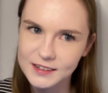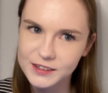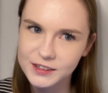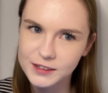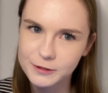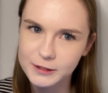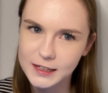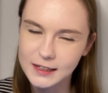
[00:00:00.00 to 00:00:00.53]

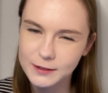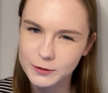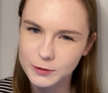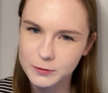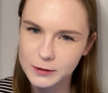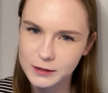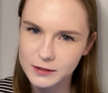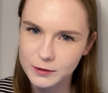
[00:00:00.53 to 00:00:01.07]
actually really
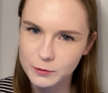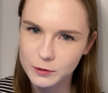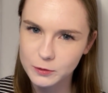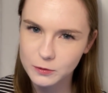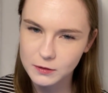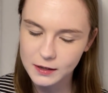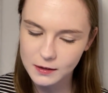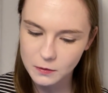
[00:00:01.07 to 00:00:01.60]
know what they were
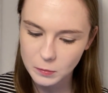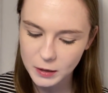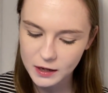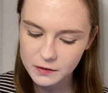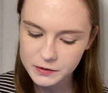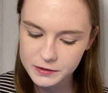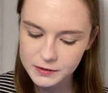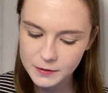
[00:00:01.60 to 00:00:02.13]
talking
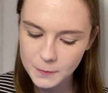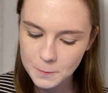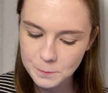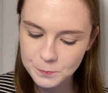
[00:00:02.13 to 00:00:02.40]
about,